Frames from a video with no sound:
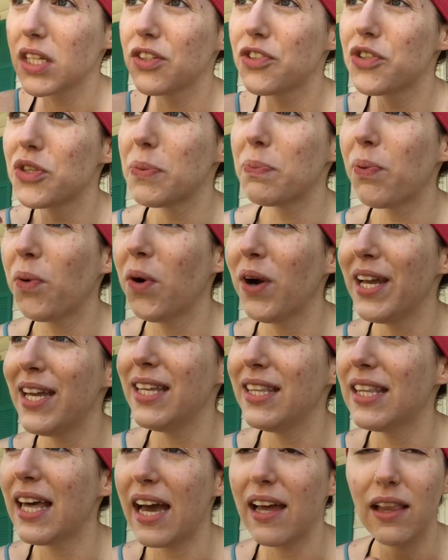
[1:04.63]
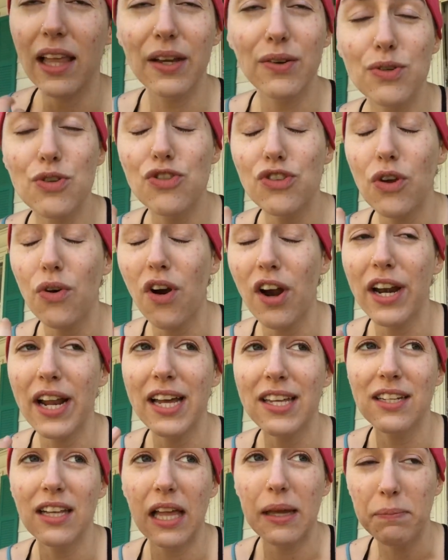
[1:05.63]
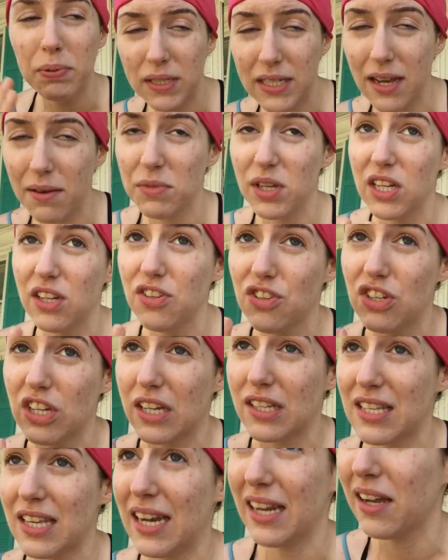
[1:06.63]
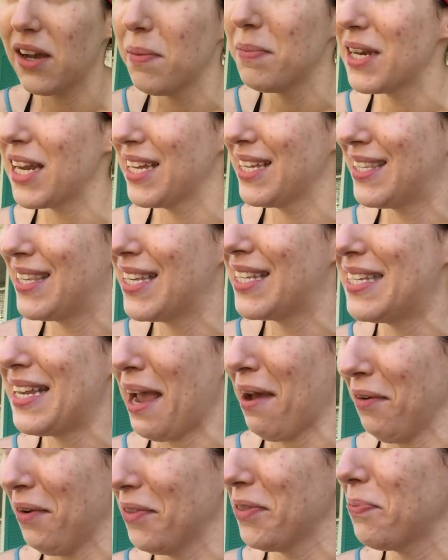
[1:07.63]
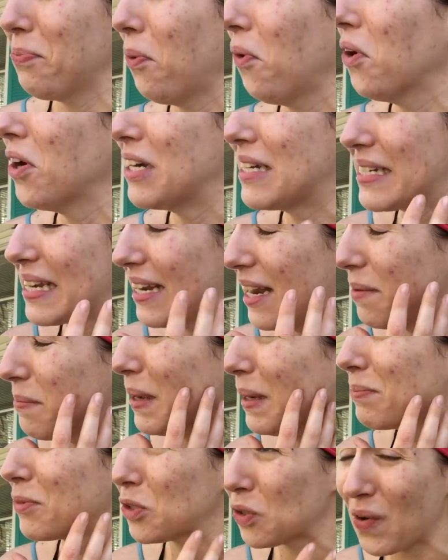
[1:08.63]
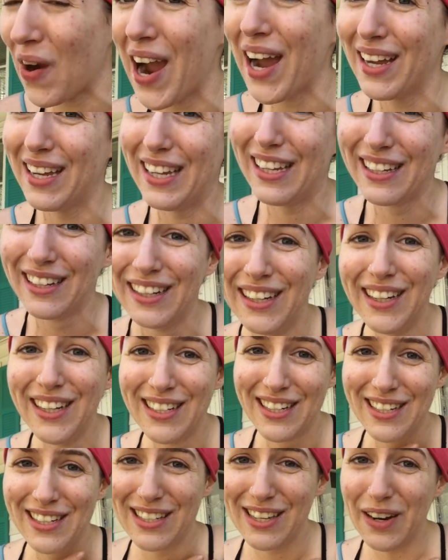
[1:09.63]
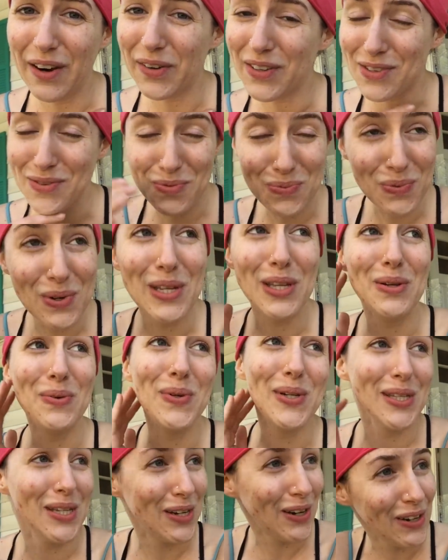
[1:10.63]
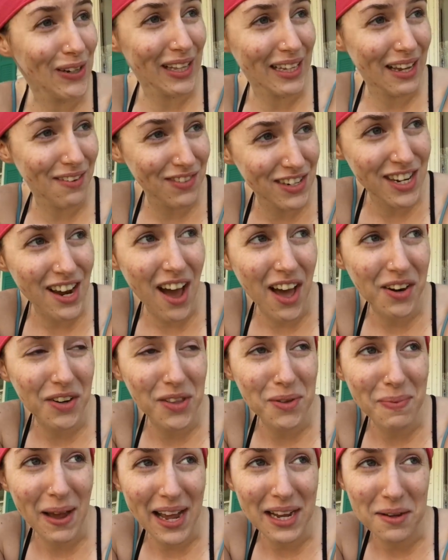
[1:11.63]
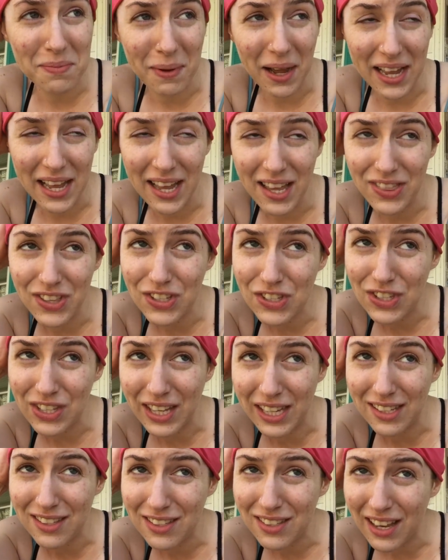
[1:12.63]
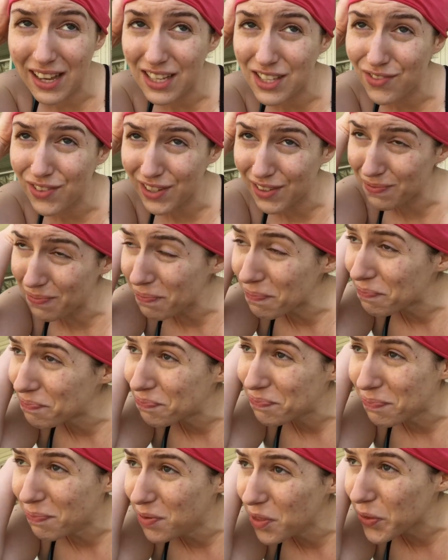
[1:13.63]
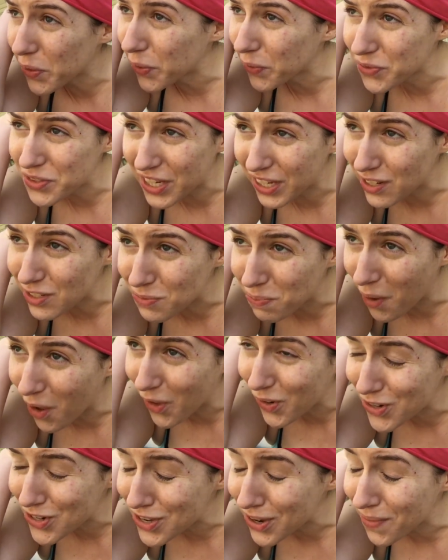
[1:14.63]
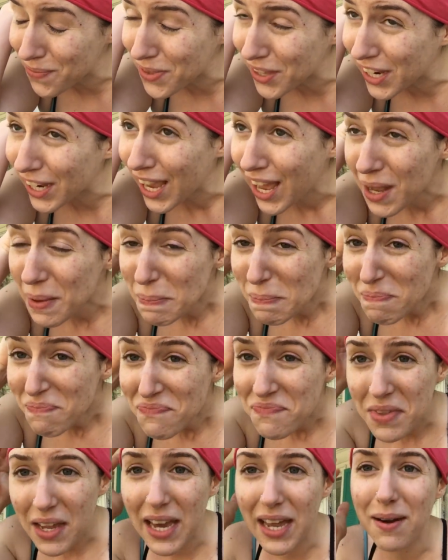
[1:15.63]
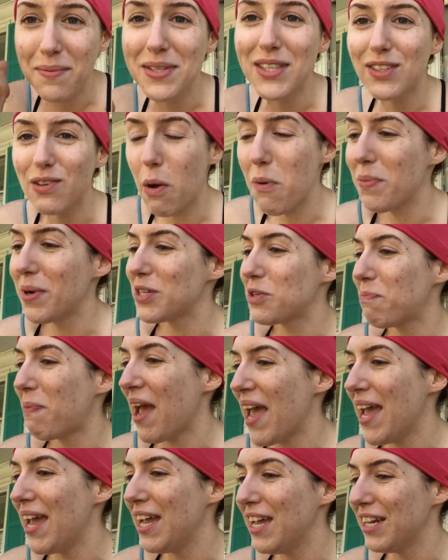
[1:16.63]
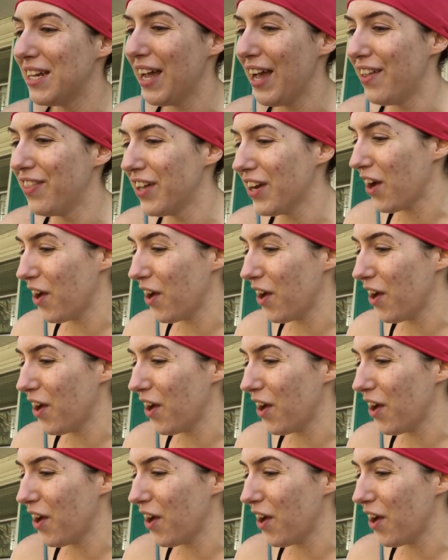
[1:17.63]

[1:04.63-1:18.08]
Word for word: to the point that like it was so hard I had to like put down my nunchucks, and I come and I sit down on the porch, and I'm, I'm crying, you know, because it really, really hurt. Like I have a knot on the back of my head that's like the size of a little tennis ball or something, and I'm in so much pain, and then